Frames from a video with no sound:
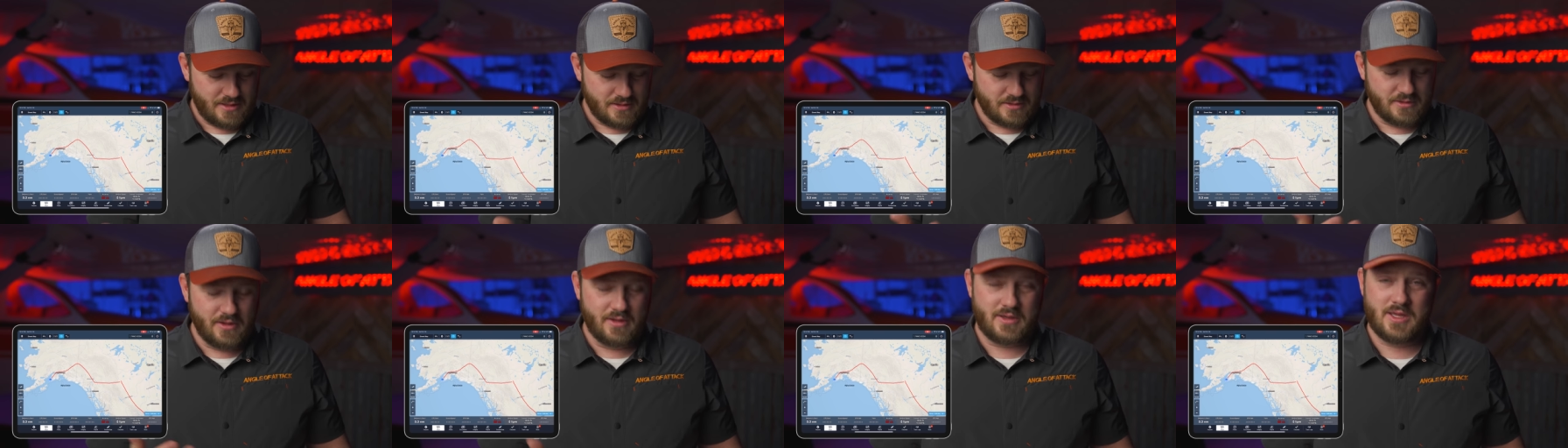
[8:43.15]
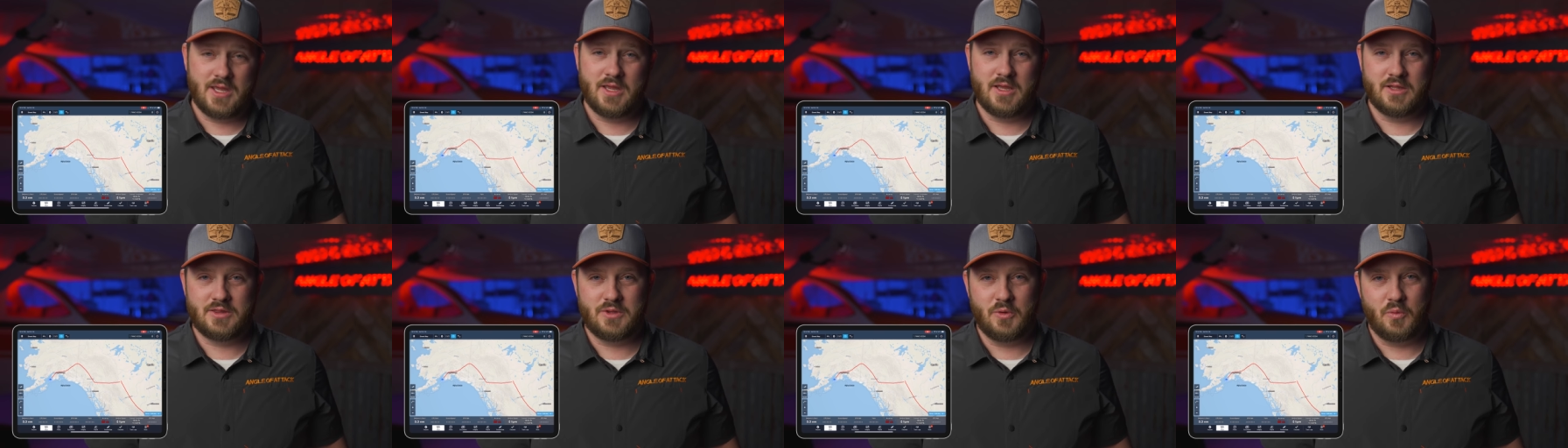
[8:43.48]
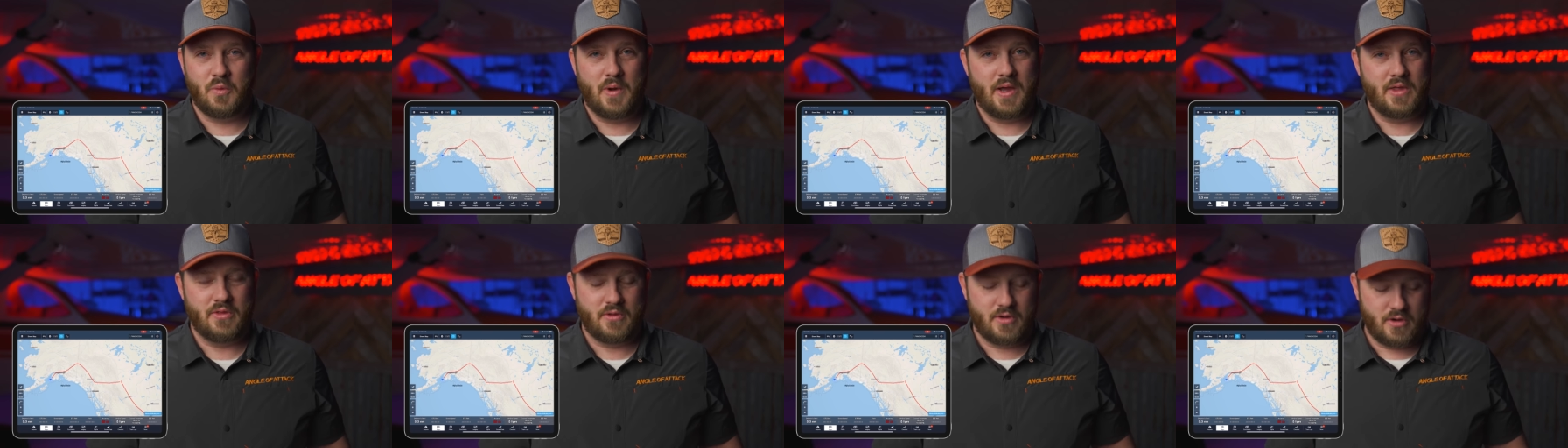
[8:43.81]
looking at the
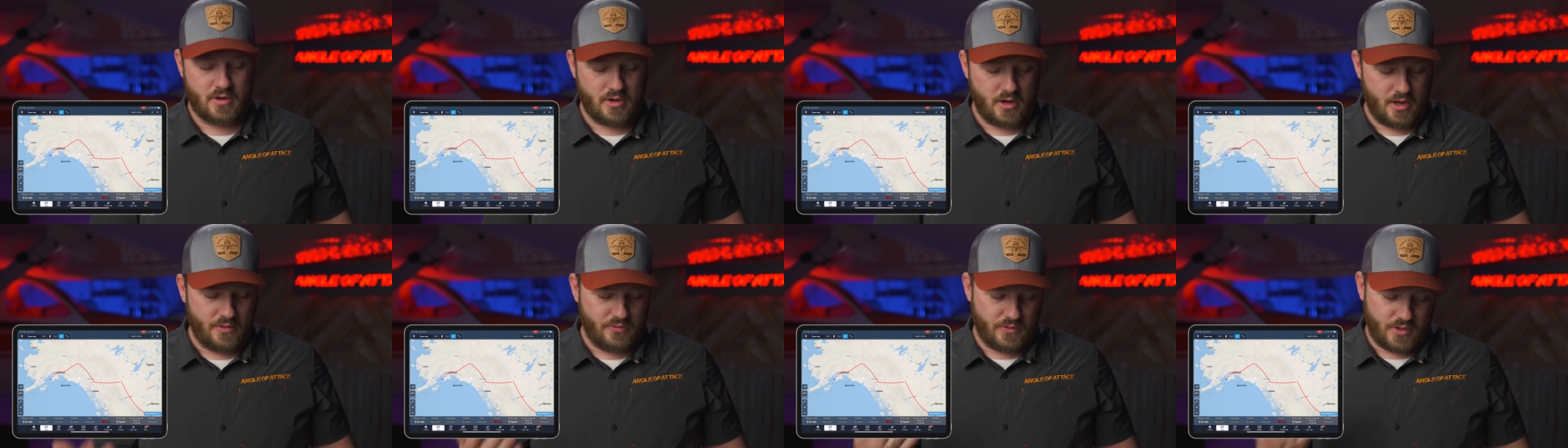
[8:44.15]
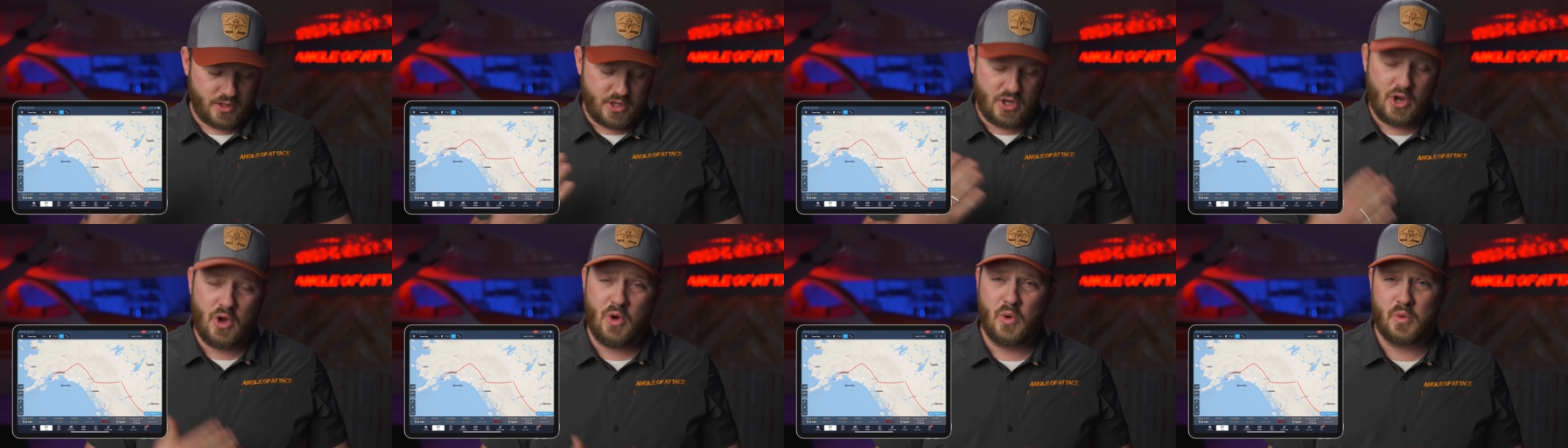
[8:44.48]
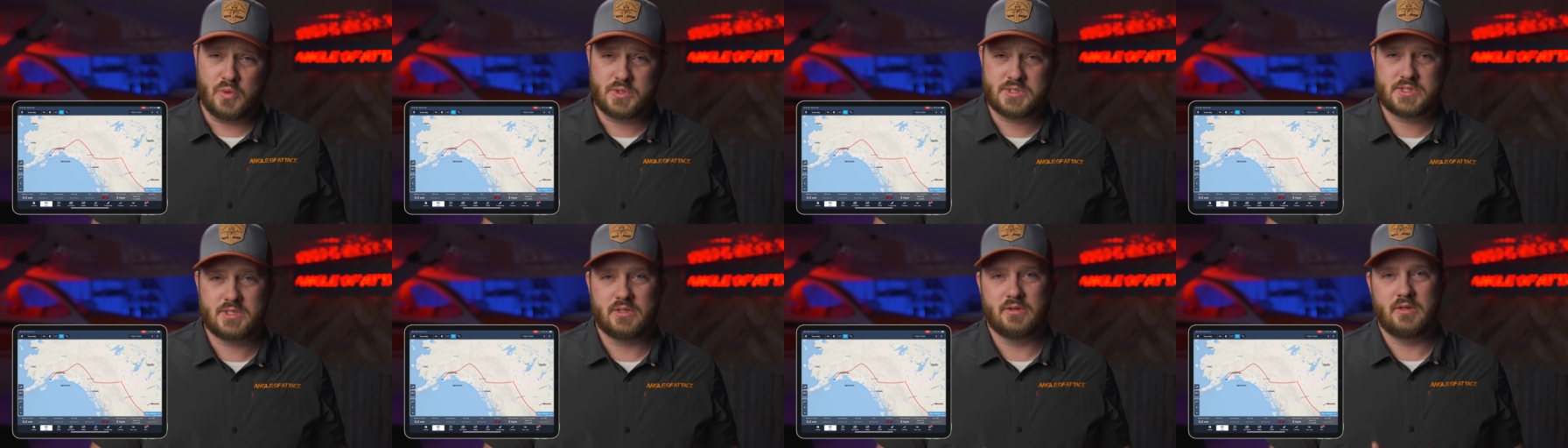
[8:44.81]
weather on the coast,